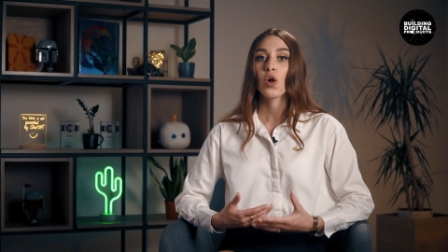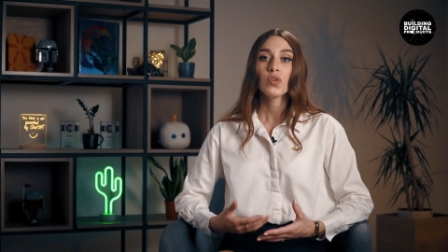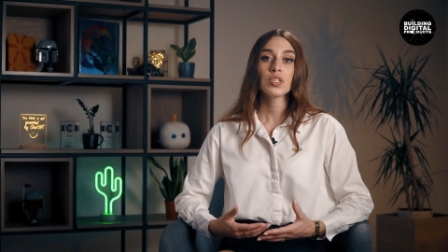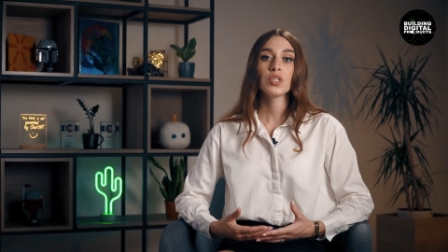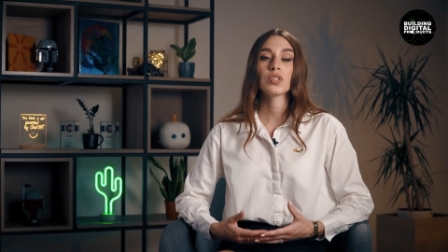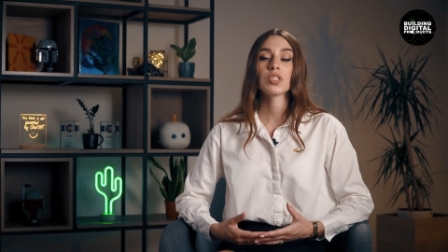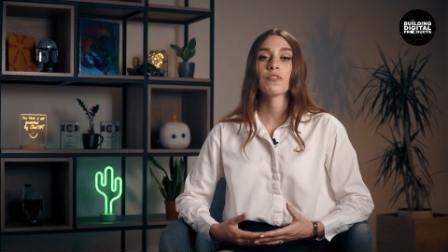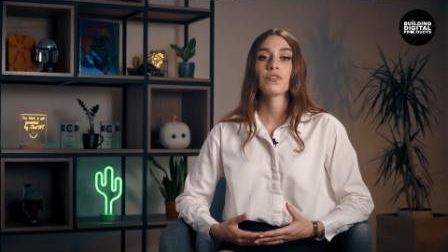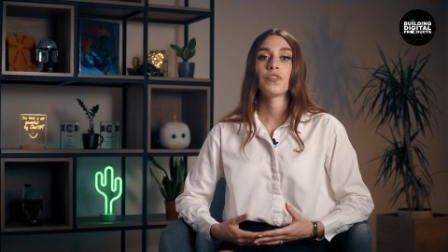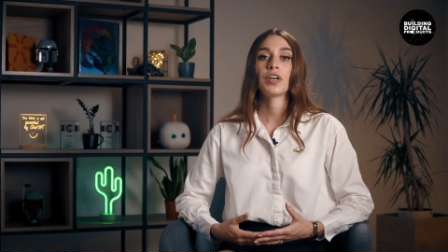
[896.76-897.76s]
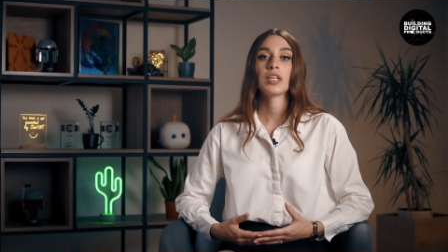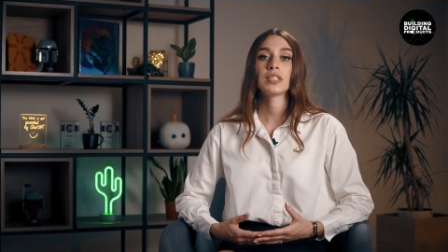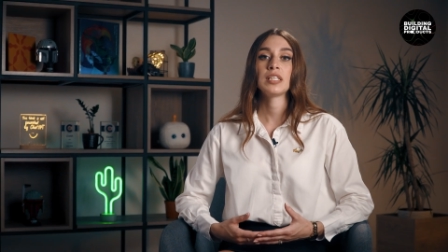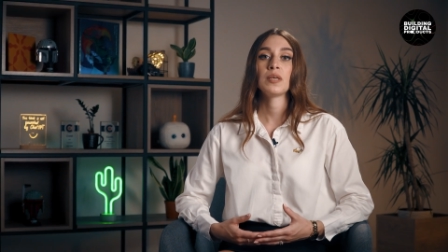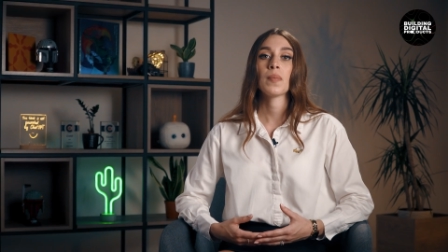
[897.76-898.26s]
Also, your software
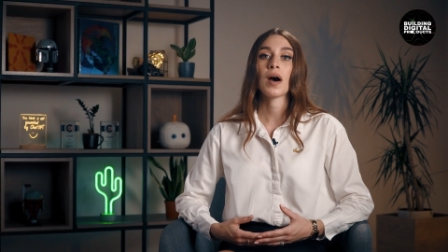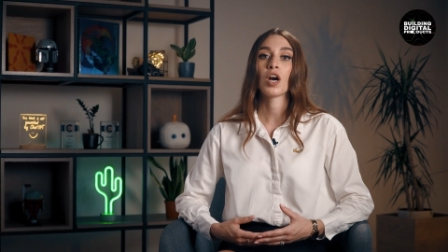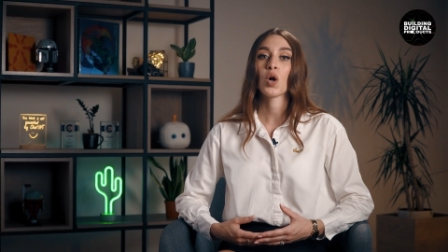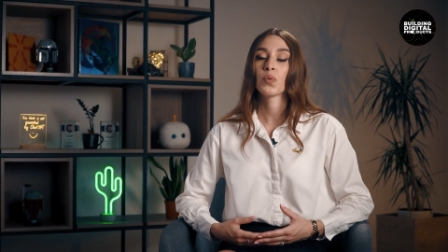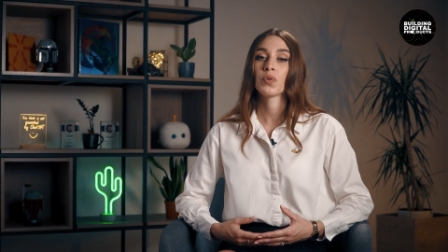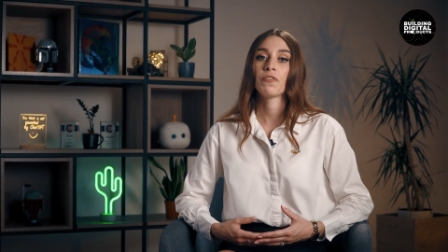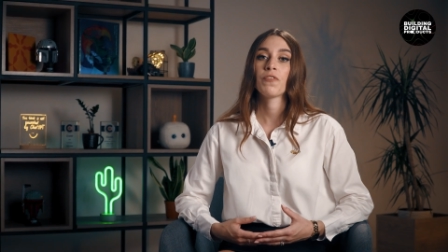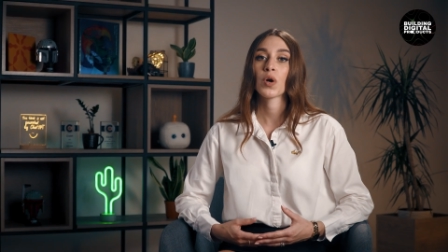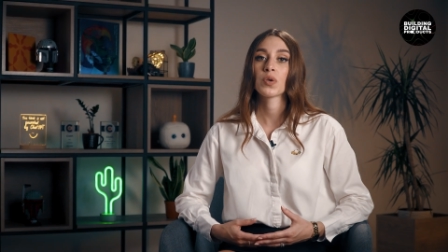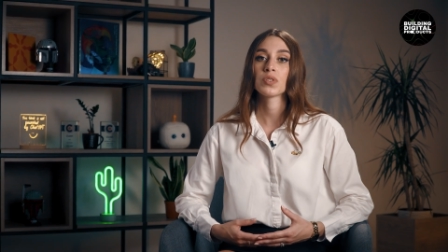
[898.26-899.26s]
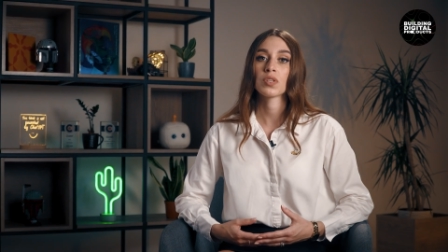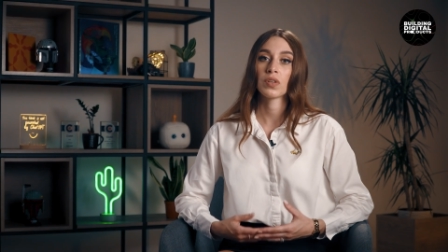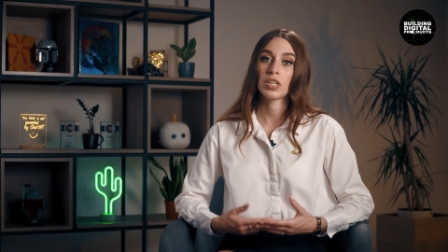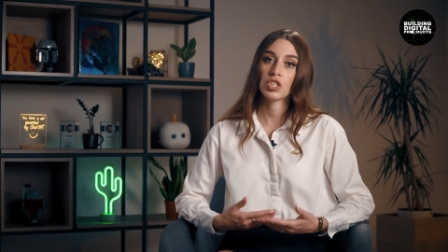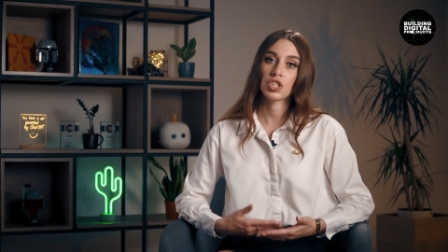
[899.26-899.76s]
team are only focused on
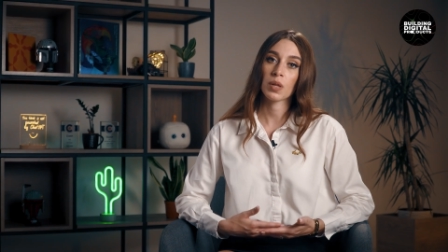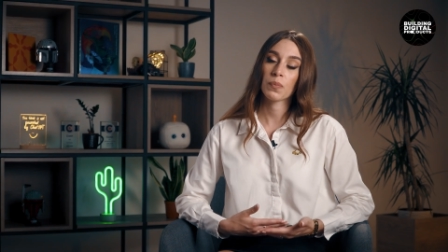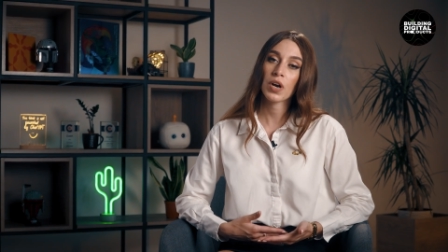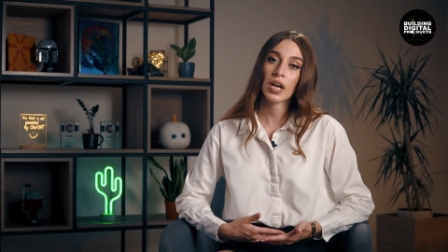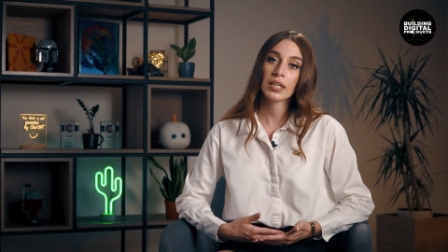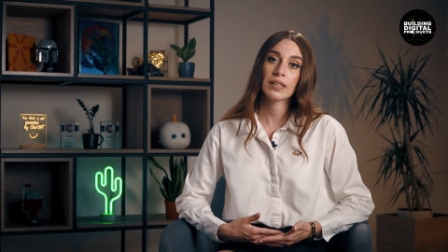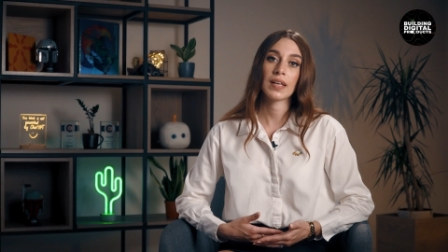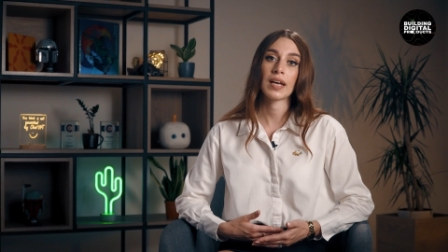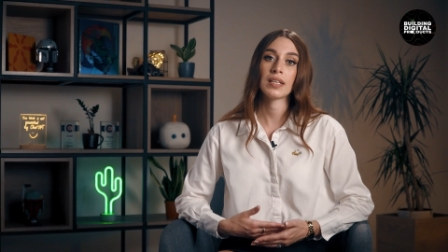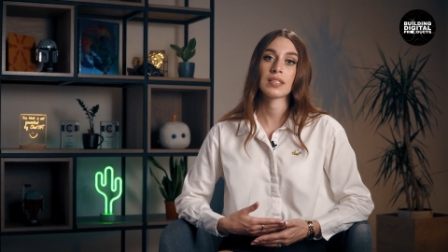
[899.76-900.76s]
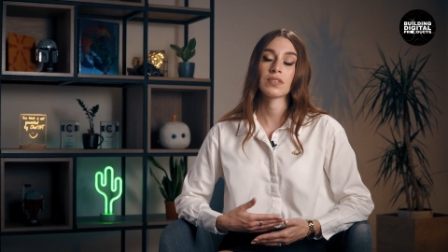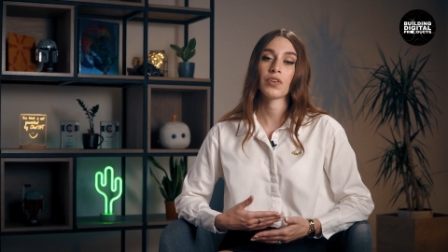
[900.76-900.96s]
the digital product that is